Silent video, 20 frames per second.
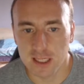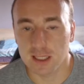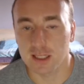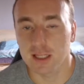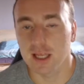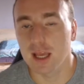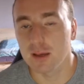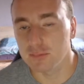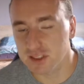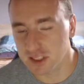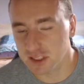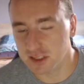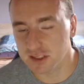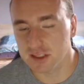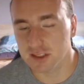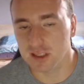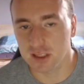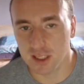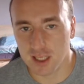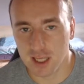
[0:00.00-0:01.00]
in game 6
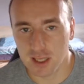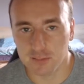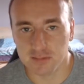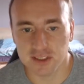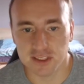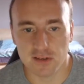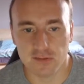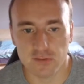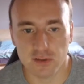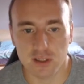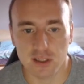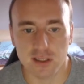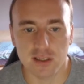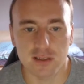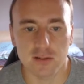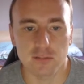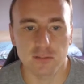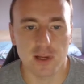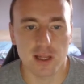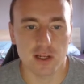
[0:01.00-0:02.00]
and in game 7, he
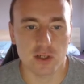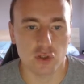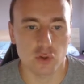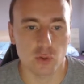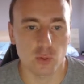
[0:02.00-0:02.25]
didn't manage